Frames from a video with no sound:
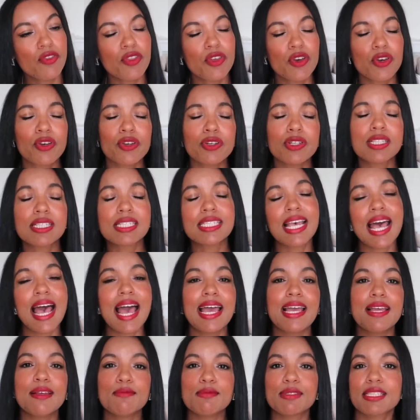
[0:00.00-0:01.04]
the good
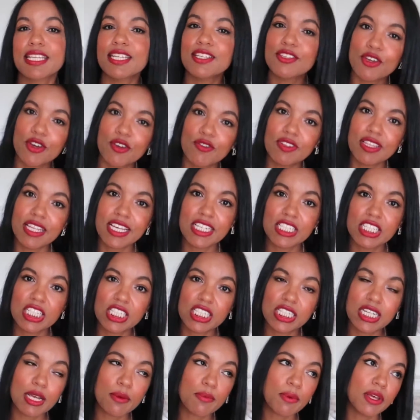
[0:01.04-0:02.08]
times in your
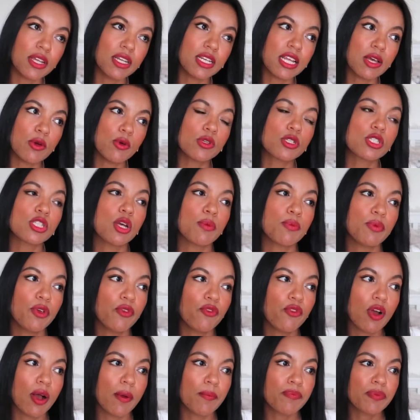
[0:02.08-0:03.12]
relationship, and it will stop
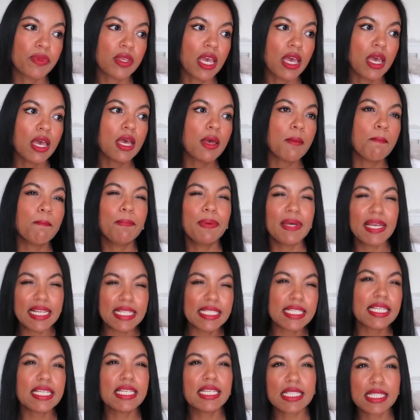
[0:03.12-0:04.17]
you from
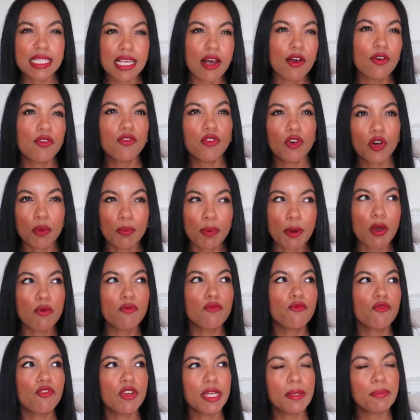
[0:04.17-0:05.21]
beating yourself up
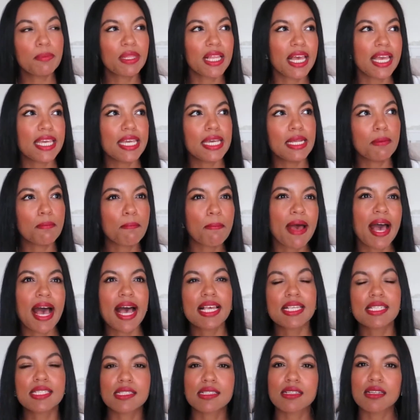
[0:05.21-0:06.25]
and replaying
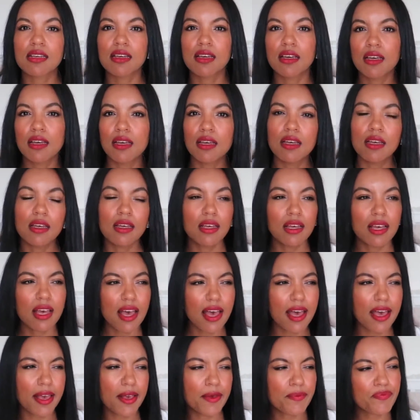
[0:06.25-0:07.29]
past
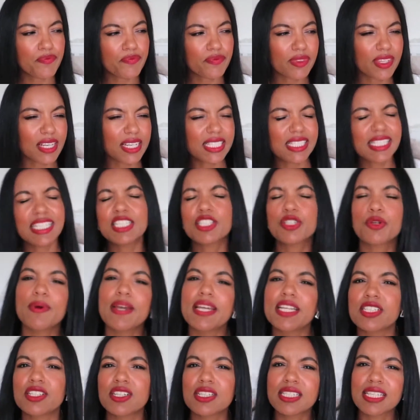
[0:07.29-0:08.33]
um,
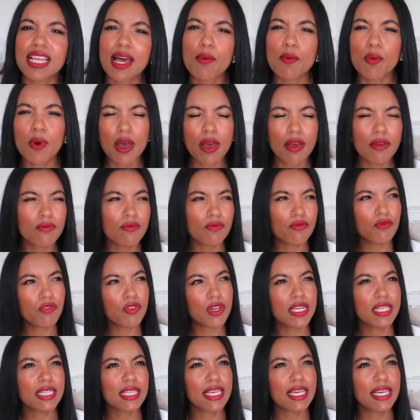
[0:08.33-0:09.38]
situations that weren't
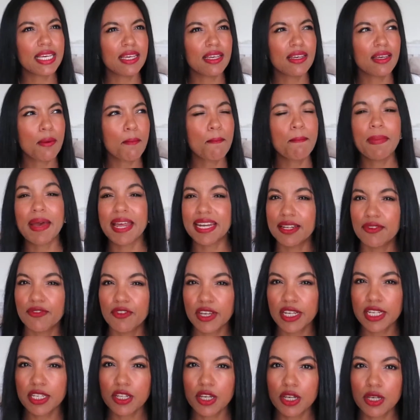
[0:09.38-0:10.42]
really
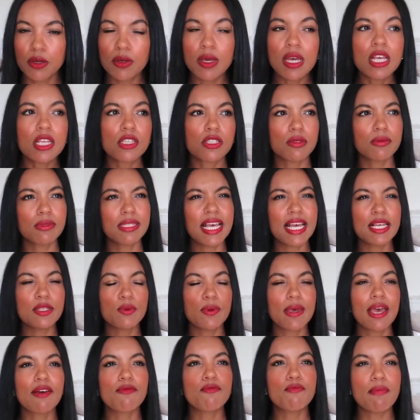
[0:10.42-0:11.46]
benefiting you.
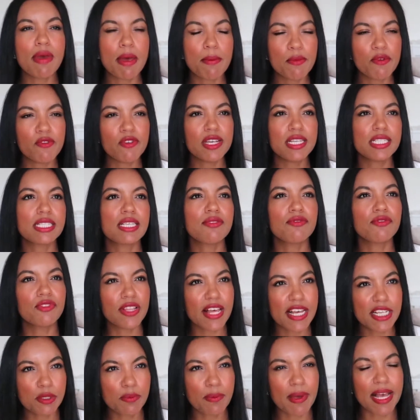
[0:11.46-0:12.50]
Sometimes we have memories and
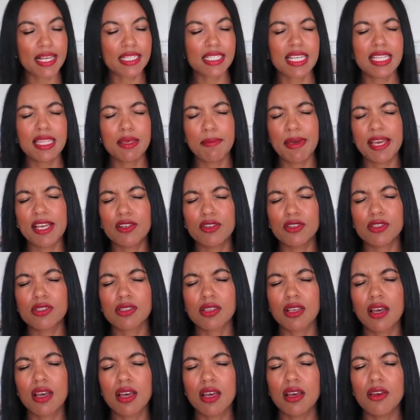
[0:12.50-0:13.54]
flashbacks and they make
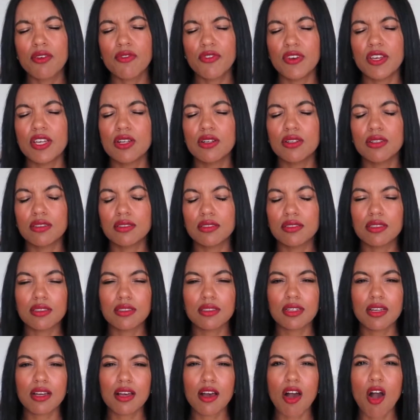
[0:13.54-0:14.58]
us feel
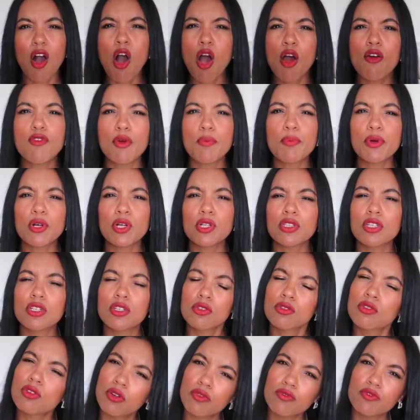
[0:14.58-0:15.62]
horrible
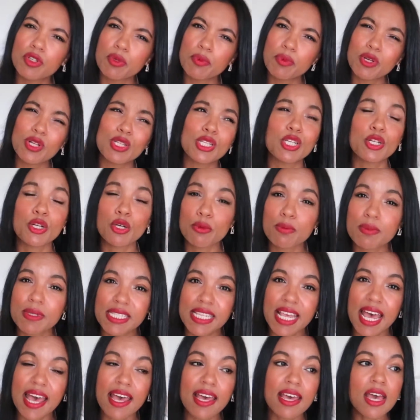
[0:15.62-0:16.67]
and uncomfortable and
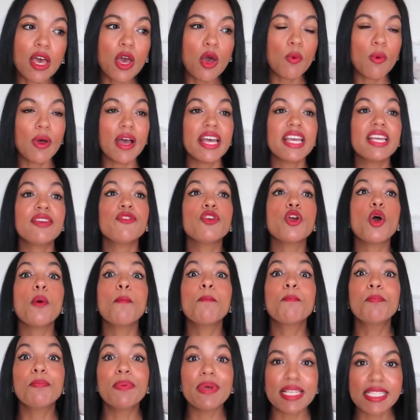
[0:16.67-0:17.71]
upset, where if
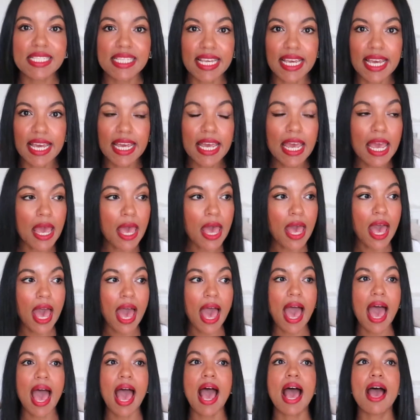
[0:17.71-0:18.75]
you're busy
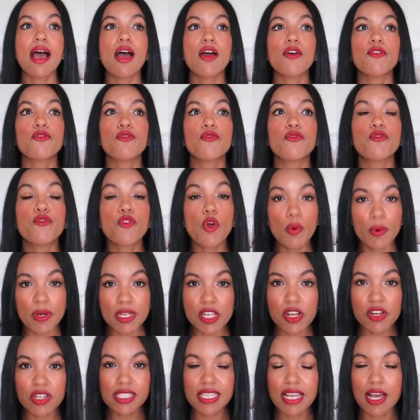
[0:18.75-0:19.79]

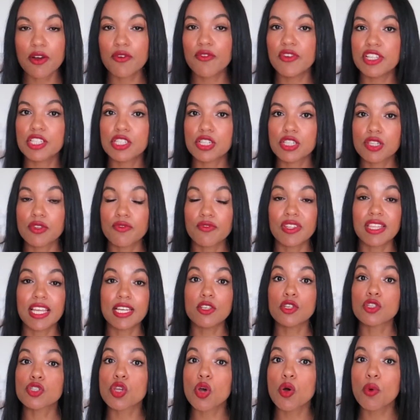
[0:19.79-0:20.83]
throwing yourself into something
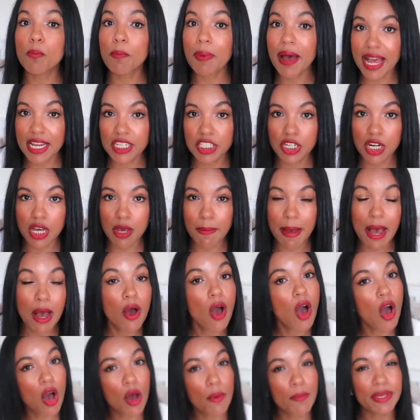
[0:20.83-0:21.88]
that you're so passionate
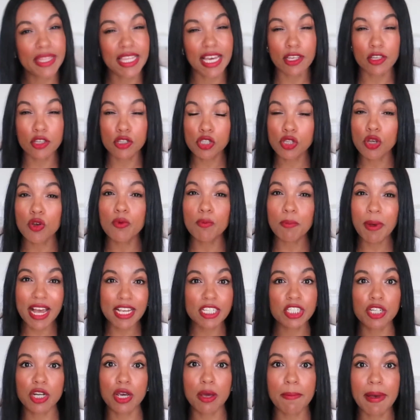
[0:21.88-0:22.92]
about, a hobby that you're so
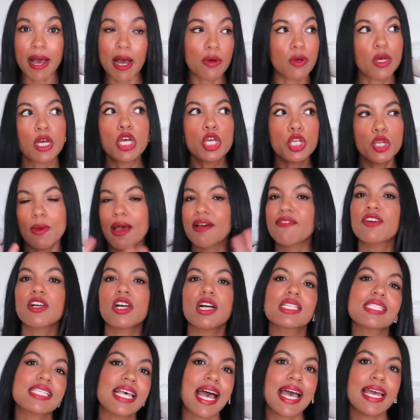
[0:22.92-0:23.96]
passionate about, you haven't
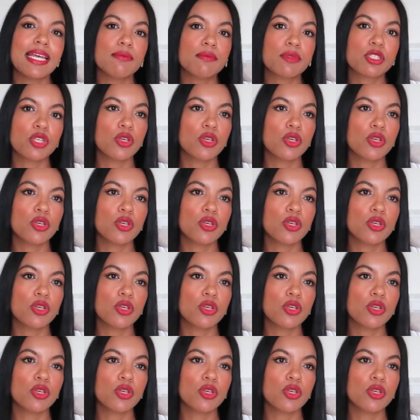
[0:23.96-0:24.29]
got time